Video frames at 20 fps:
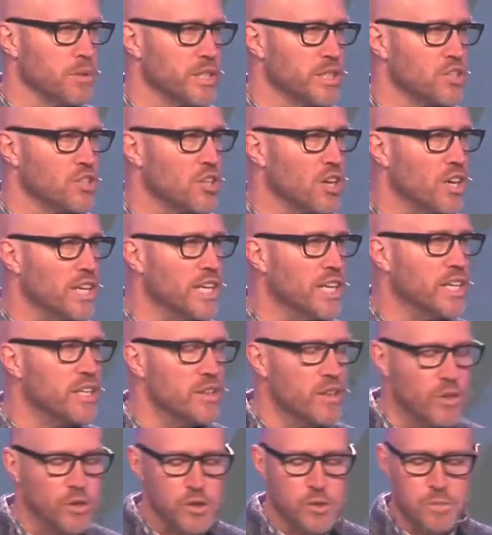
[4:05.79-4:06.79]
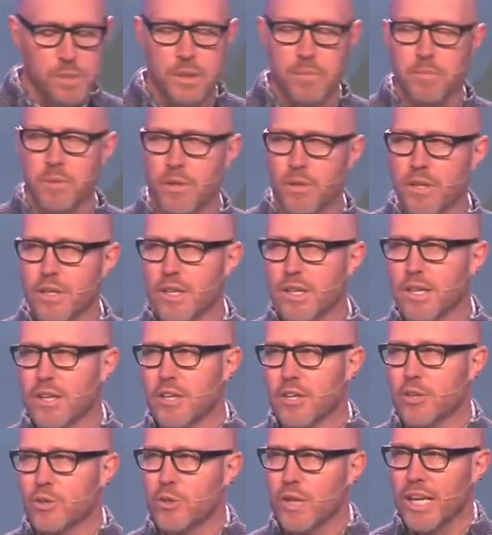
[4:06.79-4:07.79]
He's talking to those people
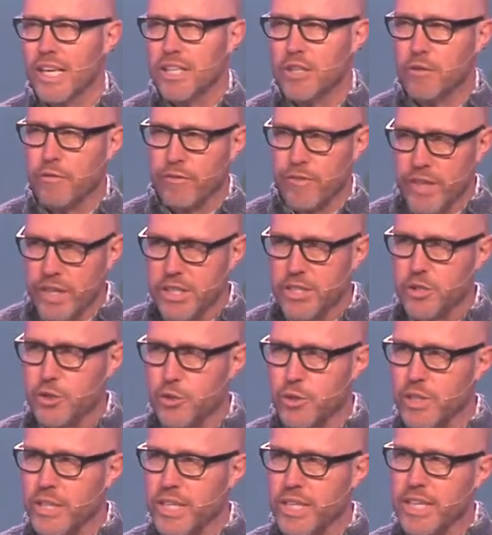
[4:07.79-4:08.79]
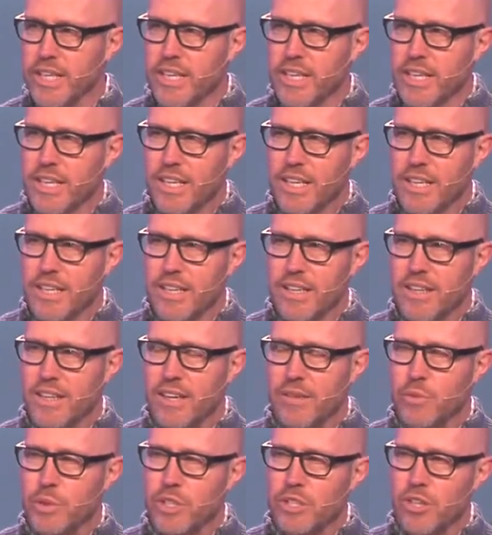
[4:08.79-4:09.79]
who, like the fig tree
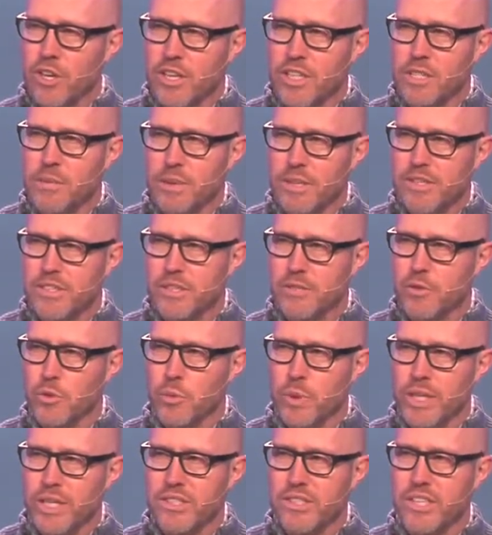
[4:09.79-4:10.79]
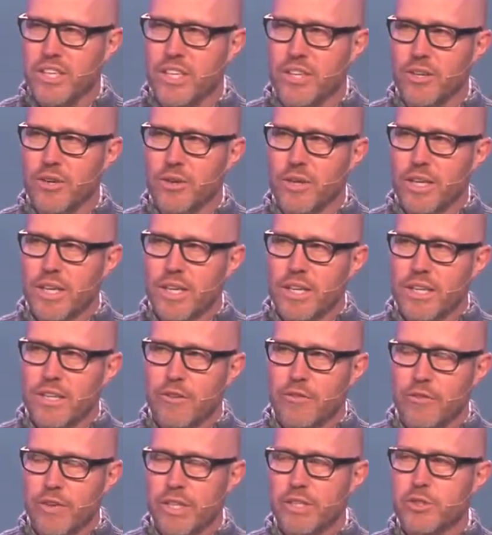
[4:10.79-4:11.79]
that we talked about several weeks ago,
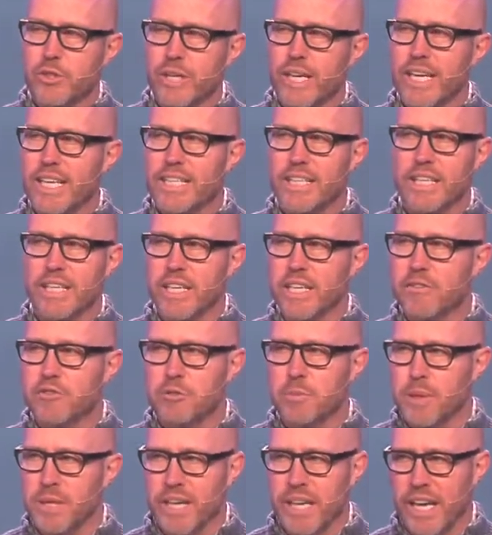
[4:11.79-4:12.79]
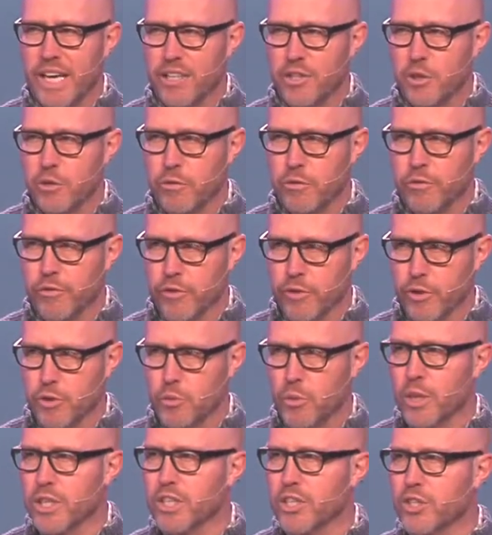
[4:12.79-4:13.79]
the fig tree had leaves, but it had no
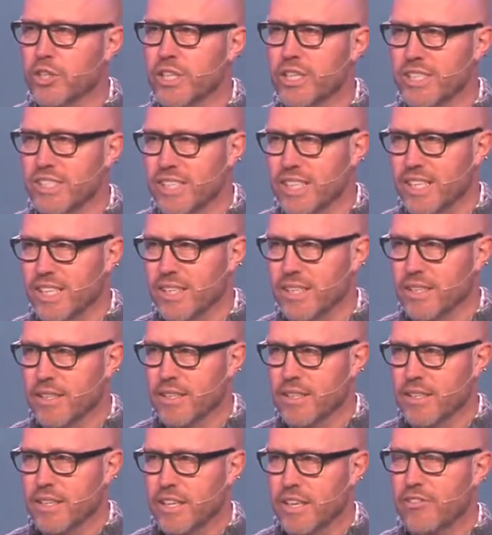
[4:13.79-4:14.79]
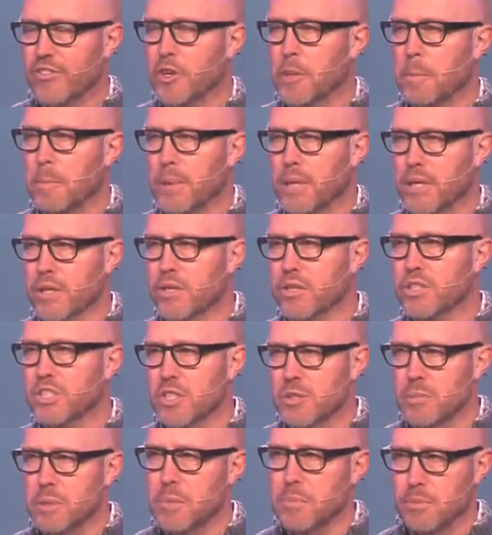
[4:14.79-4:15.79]
fruit. What good is it? If it appears
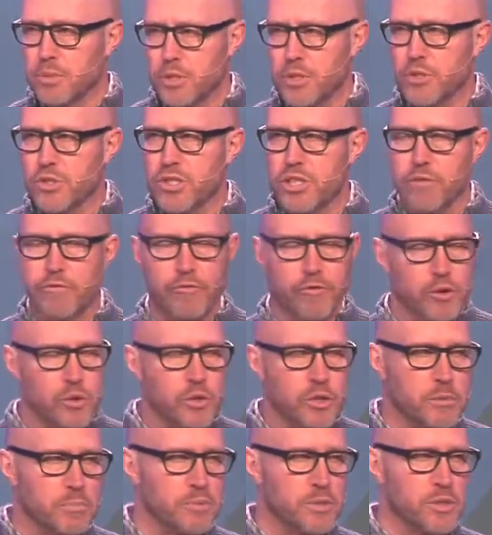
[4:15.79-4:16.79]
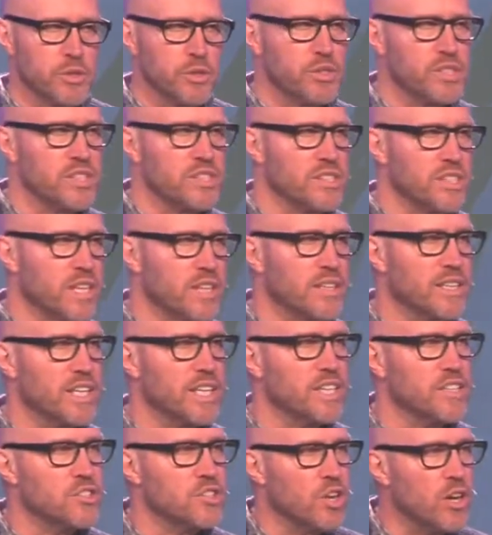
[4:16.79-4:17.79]
to be producing fruit and it produces nothing,
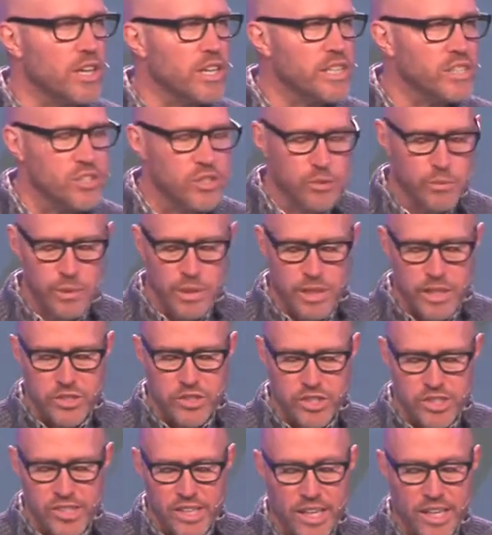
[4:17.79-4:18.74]
he's talking to the religious.